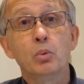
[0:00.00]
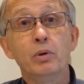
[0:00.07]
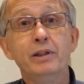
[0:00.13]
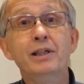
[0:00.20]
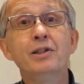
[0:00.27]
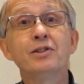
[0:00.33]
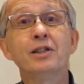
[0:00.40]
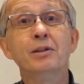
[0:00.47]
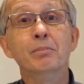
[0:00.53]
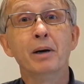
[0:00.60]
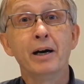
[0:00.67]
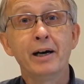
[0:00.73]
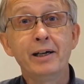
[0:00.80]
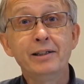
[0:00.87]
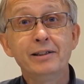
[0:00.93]
With this in
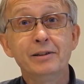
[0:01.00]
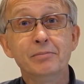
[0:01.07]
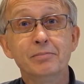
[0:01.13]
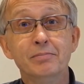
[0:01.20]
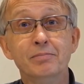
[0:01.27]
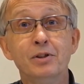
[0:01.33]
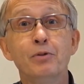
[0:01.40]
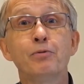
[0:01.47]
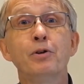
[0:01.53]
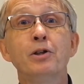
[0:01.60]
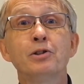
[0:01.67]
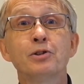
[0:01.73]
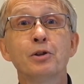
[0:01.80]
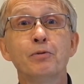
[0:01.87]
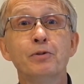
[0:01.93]
mind, the
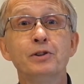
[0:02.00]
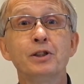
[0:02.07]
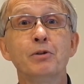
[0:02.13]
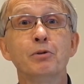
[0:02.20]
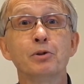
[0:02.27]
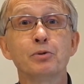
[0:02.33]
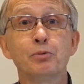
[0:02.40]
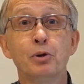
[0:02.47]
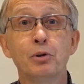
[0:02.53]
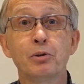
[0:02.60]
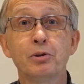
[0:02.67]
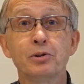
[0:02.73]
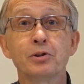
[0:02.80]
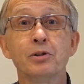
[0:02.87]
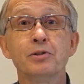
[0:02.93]
first officer was
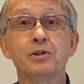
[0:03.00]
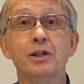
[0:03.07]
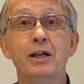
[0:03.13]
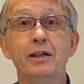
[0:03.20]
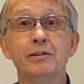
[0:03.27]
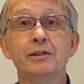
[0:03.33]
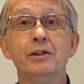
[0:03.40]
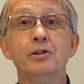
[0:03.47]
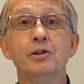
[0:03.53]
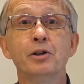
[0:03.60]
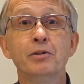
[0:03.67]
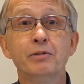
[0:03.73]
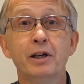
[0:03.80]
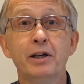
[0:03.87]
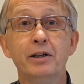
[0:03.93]
focused on selecting
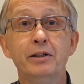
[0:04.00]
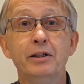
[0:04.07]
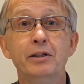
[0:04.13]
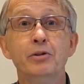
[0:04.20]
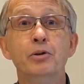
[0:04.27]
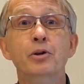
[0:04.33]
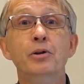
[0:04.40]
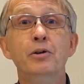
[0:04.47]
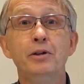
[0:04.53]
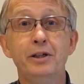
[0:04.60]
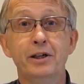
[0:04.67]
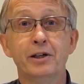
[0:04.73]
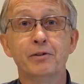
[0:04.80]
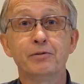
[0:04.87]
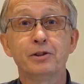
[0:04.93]
ground idle
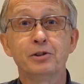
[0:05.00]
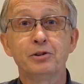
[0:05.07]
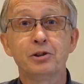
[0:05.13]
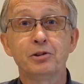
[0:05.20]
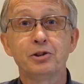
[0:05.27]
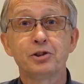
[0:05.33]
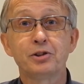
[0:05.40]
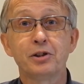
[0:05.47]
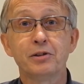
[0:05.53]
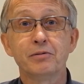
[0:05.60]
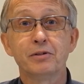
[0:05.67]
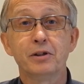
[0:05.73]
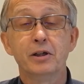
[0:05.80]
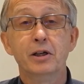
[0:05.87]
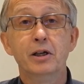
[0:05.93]
early after
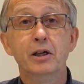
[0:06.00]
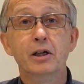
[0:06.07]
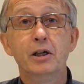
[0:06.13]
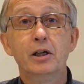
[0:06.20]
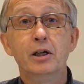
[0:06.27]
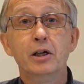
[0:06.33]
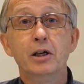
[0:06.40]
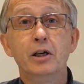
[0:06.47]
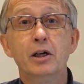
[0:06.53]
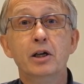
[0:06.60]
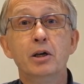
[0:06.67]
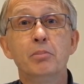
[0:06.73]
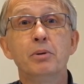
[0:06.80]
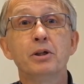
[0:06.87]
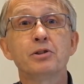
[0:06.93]
touchdown.
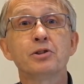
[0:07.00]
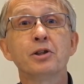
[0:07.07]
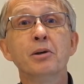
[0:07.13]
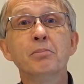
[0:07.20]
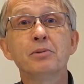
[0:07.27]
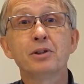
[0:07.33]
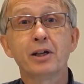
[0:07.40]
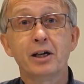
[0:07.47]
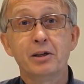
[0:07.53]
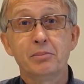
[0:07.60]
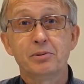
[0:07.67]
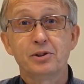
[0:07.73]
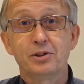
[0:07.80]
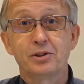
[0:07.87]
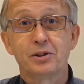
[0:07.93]
But
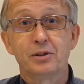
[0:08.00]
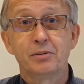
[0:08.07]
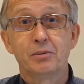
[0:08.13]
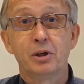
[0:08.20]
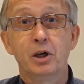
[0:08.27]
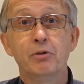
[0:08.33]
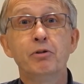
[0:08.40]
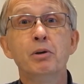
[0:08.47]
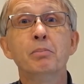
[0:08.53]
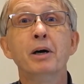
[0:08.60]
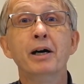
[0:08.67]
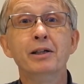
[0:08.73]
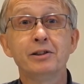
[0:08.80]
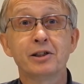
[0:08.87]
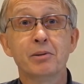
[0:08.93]
sometimes our
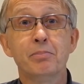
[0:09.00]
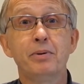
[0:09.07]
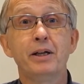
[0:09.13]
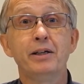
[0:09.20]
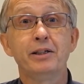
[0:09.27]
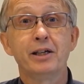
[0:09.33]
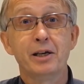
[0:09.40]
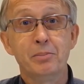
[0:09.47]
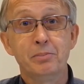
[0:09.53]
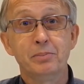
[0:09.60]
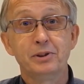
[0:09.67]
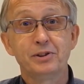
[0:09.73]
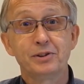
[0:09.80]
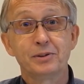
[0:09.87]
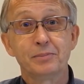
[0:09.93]
mind can play
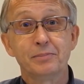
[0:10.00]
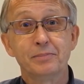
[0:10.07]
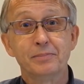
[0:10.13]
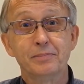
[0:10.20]
games.